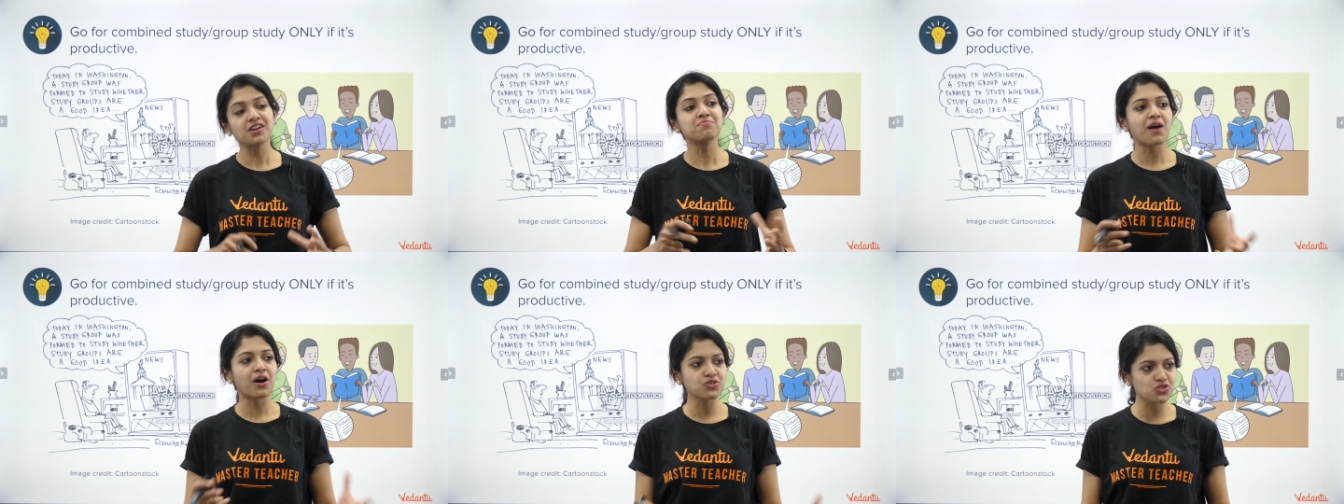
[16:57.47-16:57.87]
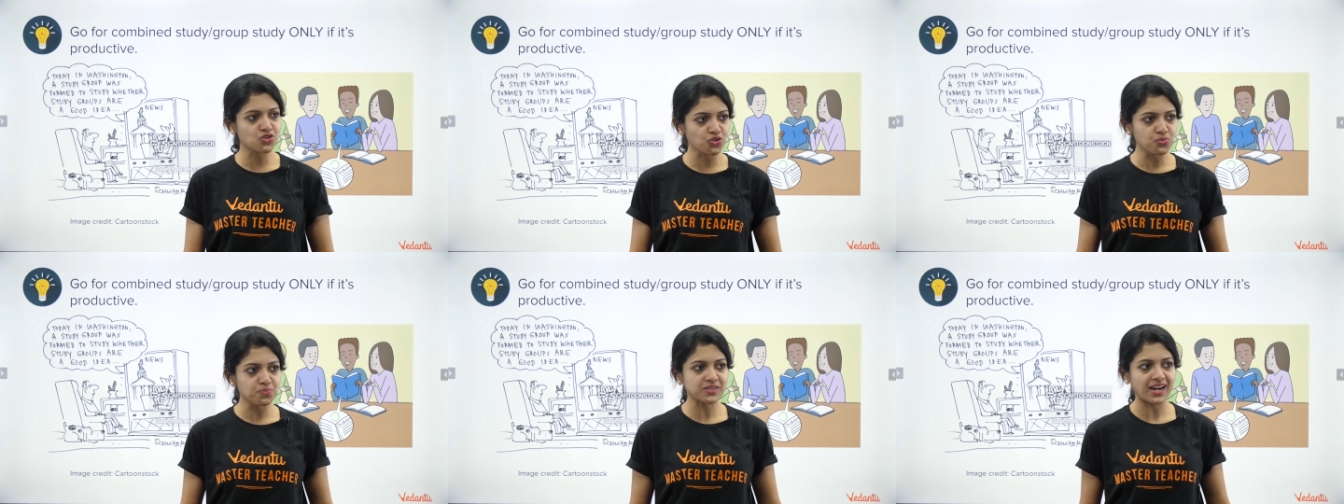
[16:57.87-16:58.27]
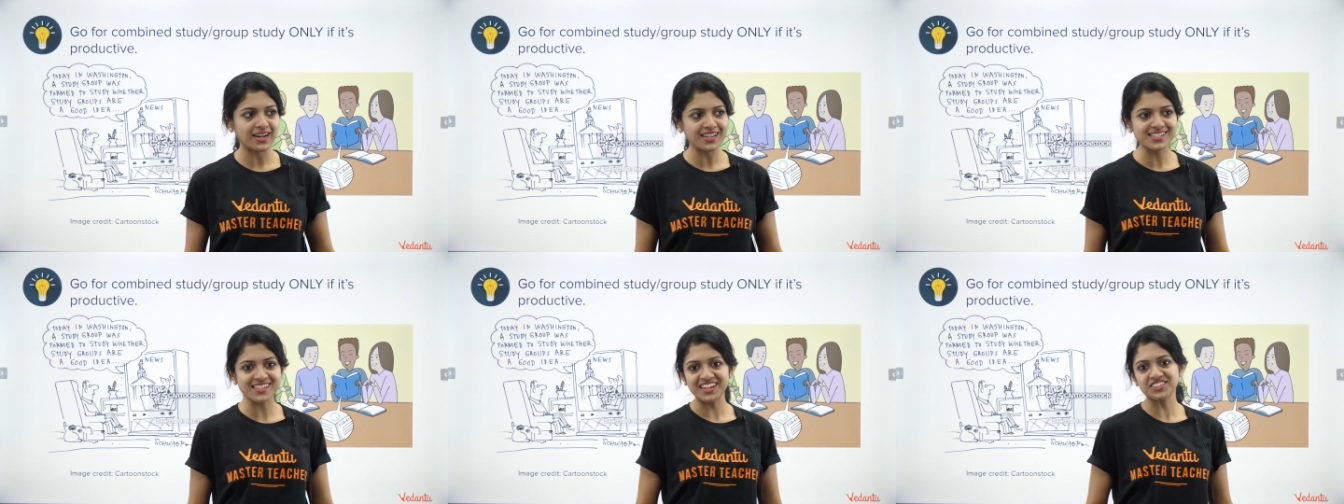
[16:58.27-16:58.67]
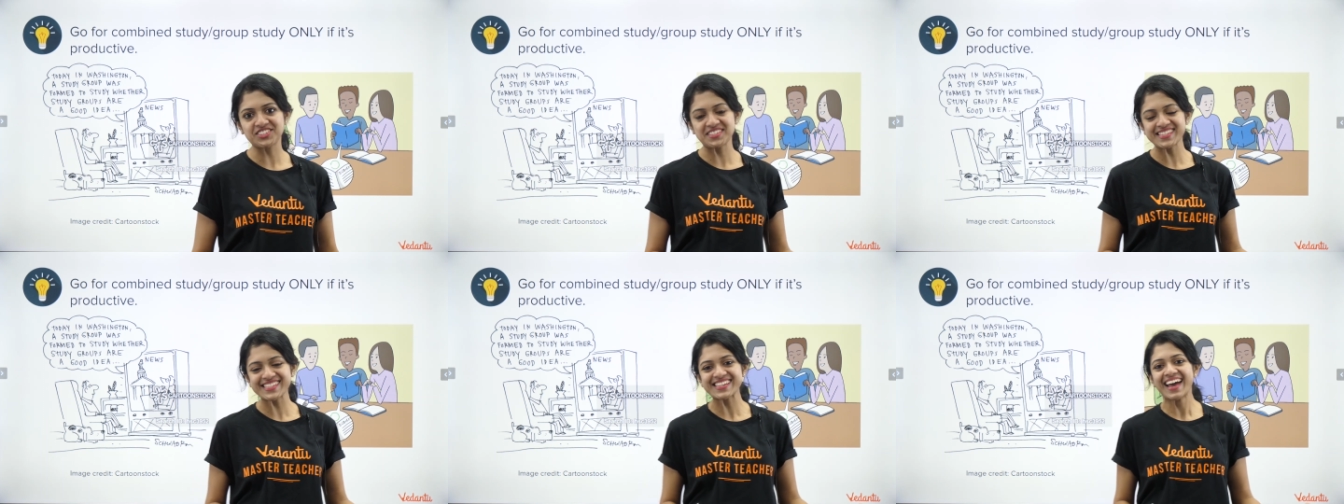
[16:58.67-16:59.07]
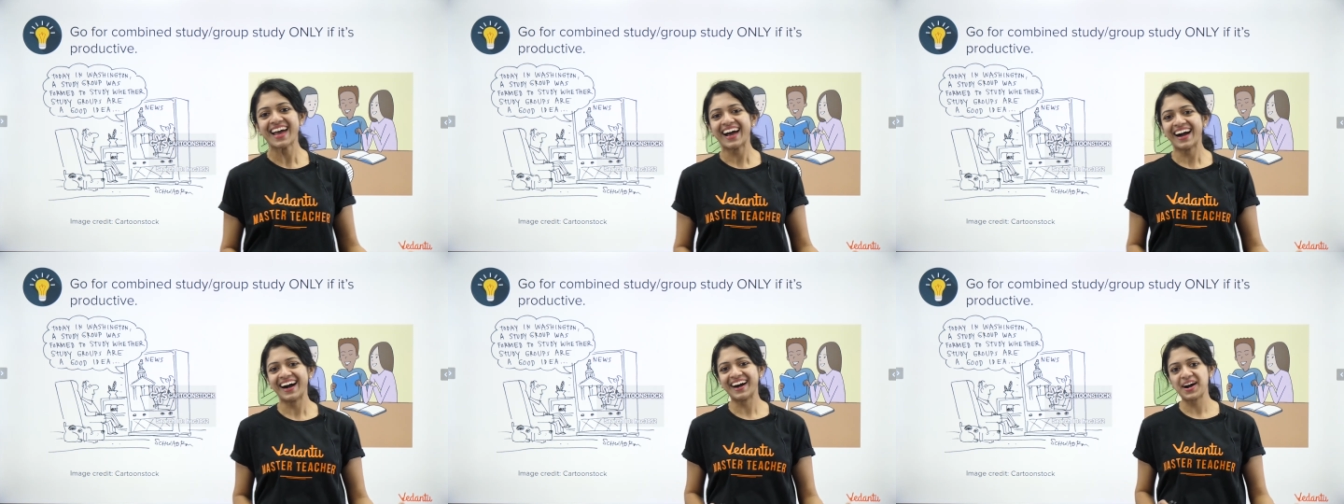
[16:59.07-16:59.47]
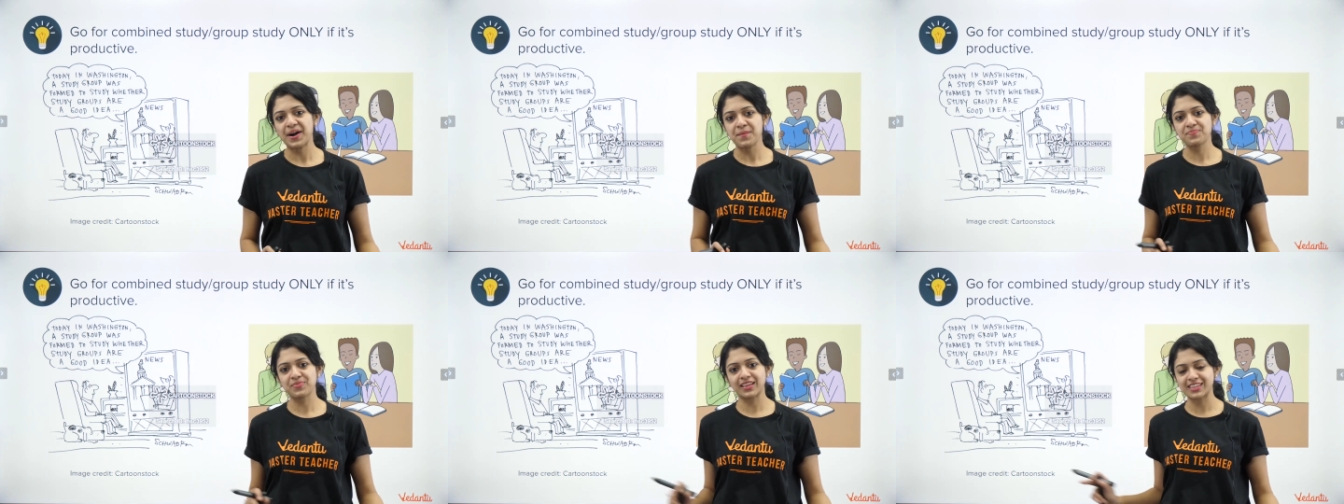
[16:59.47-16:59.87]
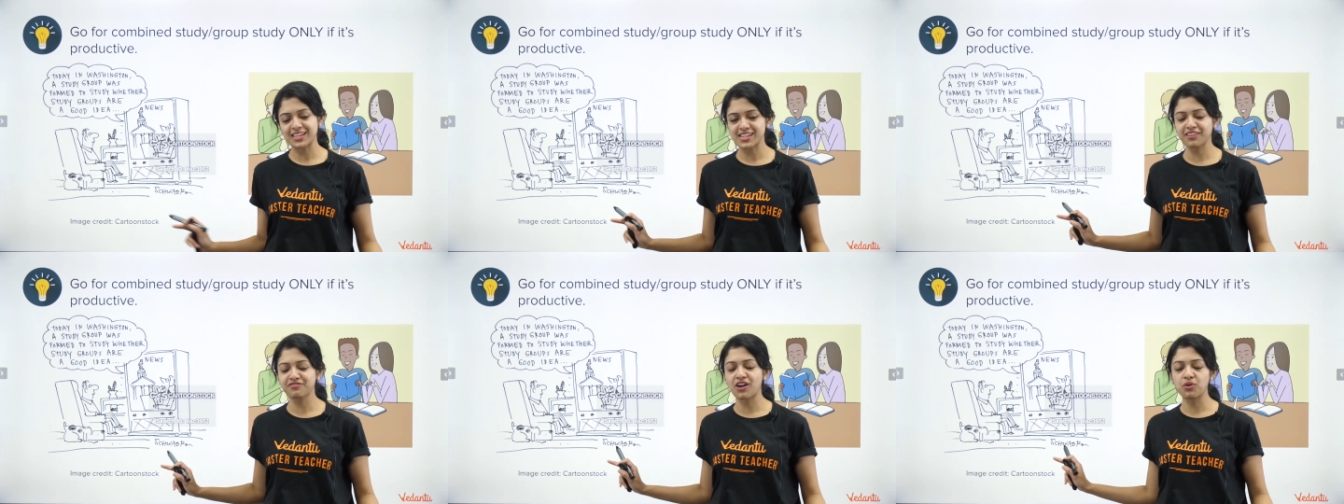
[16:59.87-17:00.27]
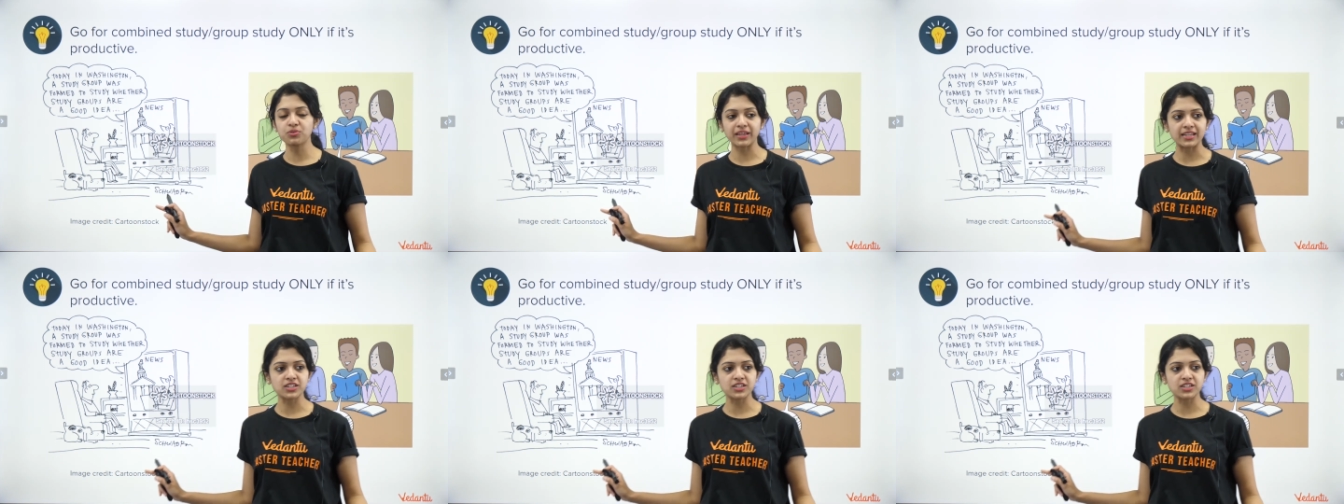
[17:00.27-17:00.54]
about group study sessions that I found